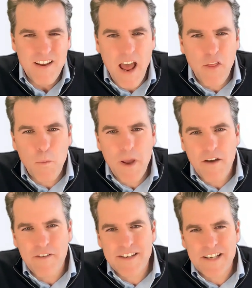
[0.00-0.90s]
Now that we
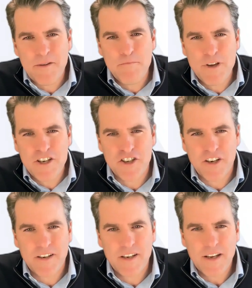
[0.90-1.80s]
have a team
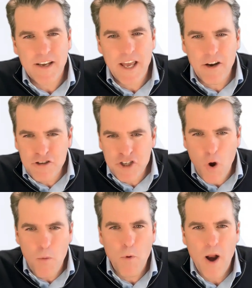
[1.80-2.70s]
mission, it'll
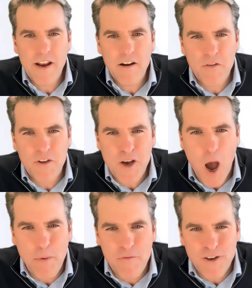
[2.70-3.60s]
show up right here on the
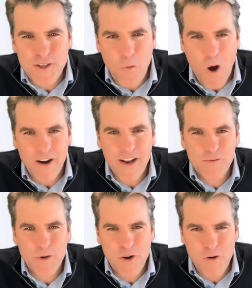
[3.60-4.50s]
top of our SWOT
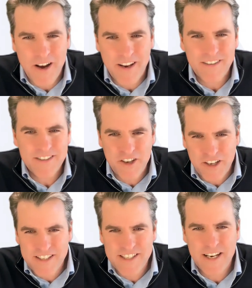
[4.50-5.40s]
as we create it. So you
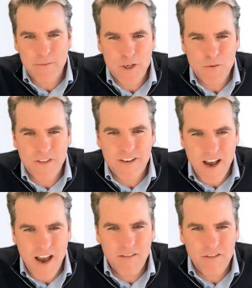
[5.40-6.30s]
can see it in between the
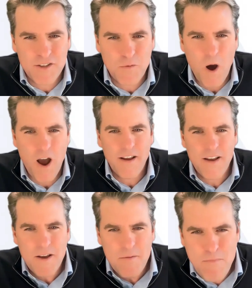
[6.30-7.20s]
title and the SWOT,
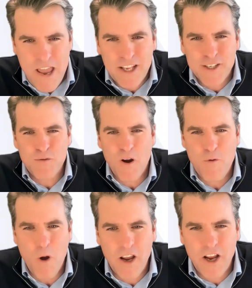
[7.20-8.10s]
make it so
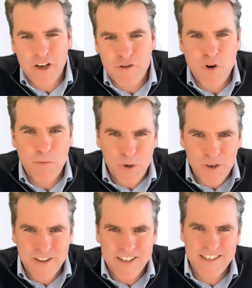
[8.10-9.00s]
everyone can contribute
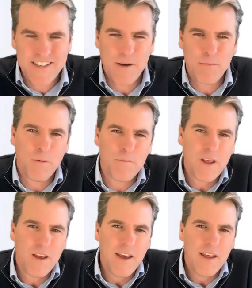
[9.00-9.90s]
in this example.
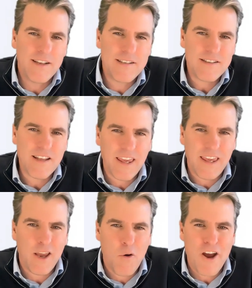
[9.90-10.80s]
This is the
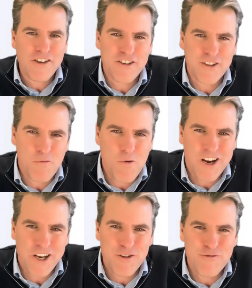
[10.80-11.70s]
key question that we're
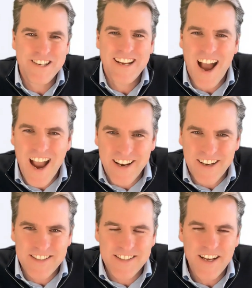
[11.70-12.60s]
going to use to guide
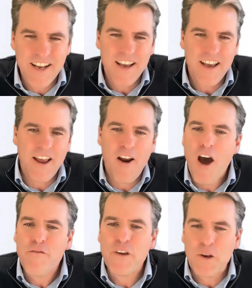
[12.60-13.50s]
us. And
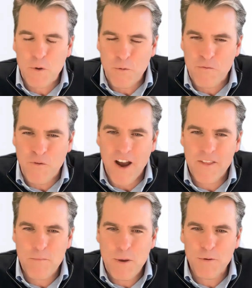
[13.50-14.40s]
often we will
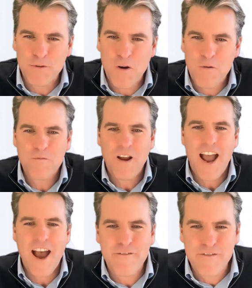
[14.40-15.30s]
find that people don't
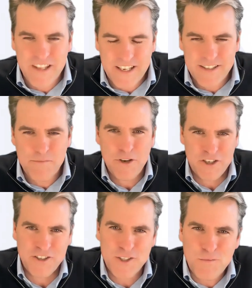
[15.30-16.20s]
have these
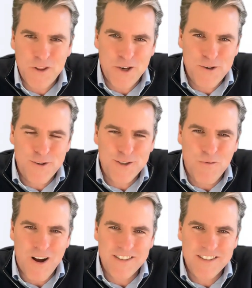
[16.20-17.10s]
missions when they do their
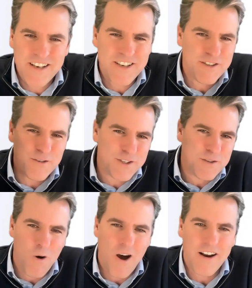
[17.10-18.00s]
SWOTs. They just do a
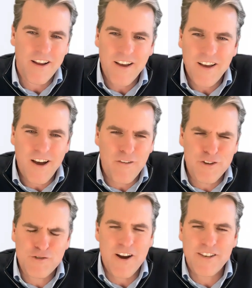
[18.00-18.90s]
SWOT of
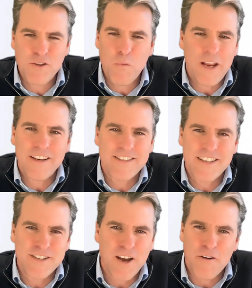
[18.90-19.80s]
the strengths and
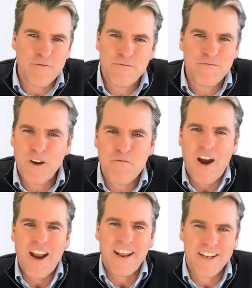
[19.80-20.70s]
weaknesses of,
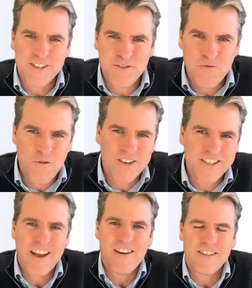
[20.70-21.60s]
finance or
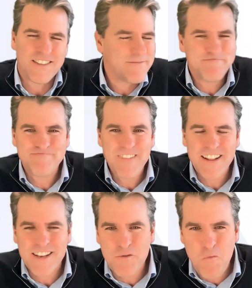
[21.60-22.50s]
sales.
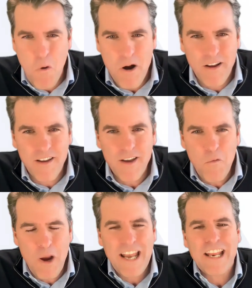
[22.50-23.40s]
That doesn't work.
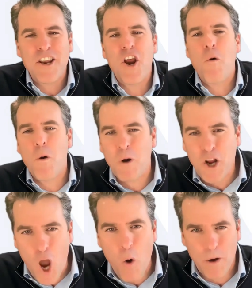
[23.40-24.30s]
We need to know where we're
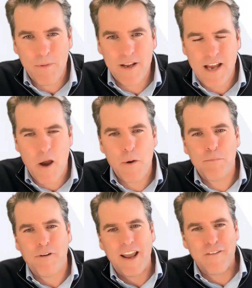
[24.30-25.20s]
going, because I
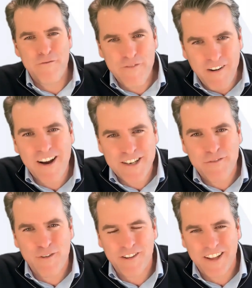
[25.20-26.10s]
would plan very
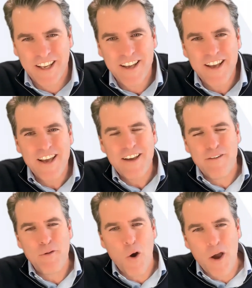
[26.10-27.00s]
differently if
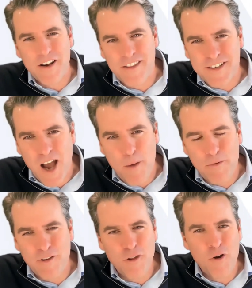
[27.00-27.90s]
I'm going to the top
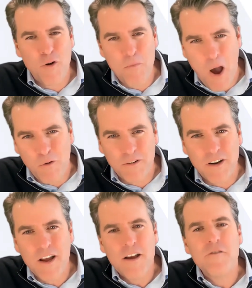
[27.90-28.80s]
of a local
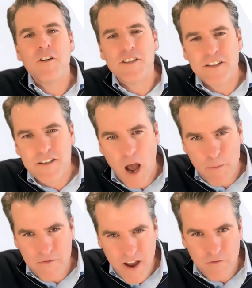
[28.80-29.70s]
mountain versus the
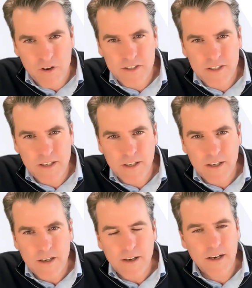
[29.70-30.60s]
top of Everest.
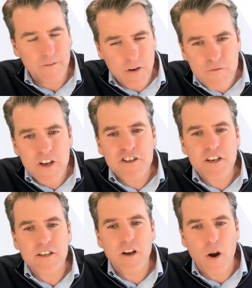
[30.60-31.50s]
And if your
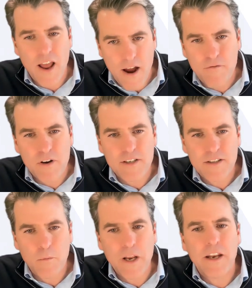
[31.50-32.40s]
vision is to go to
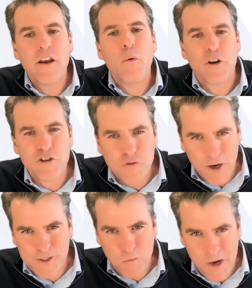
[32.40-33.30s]
Everest, then we need to know what your
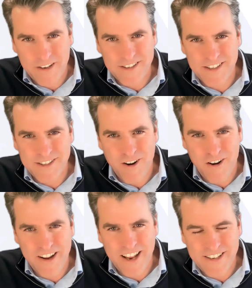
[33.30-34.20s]
strengths and weaknesses
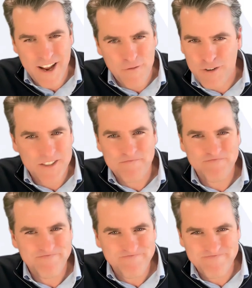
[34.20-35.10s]
are to get to Everest,
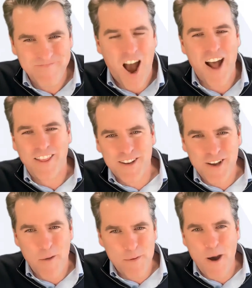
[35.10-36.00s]
not the
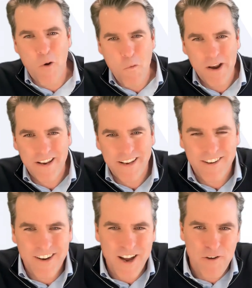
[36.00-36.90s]
top of Mount Whitney
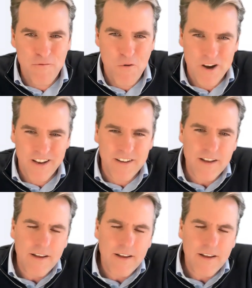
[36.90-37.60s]
here in California.